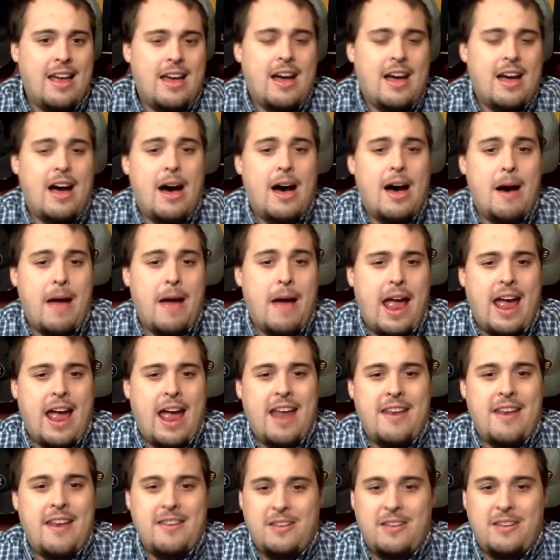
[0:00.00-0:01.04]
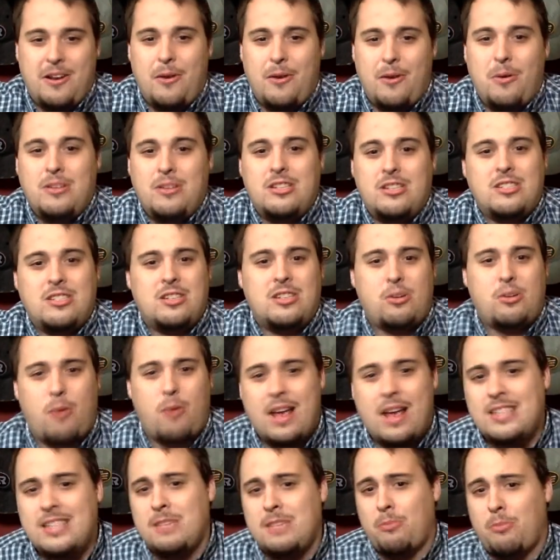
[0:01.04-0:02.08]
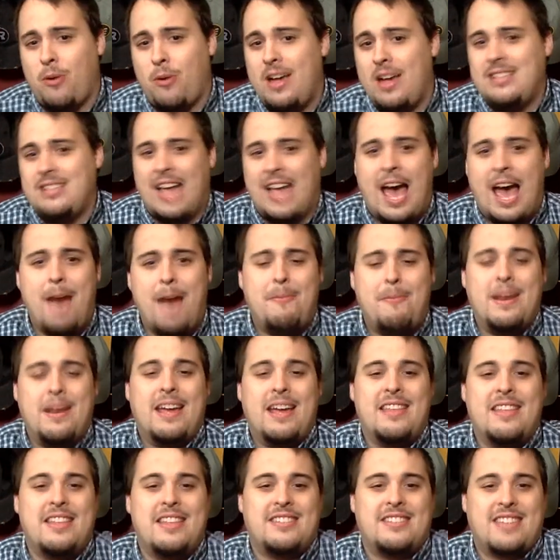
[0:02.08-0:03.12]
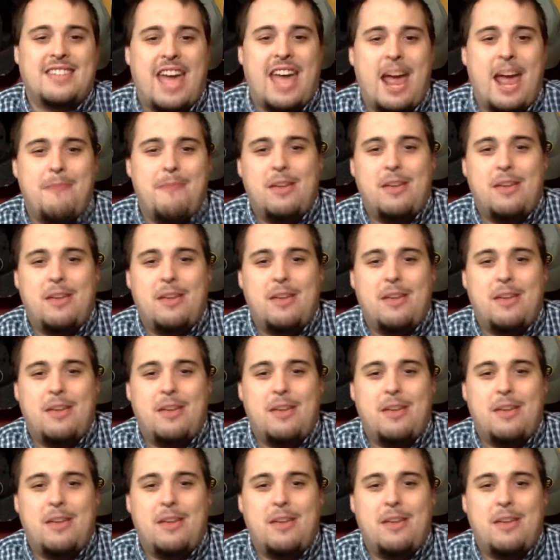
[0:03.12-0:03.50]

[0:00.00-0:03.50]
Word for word: Uh, and, you know, just crazy plays happening in this game.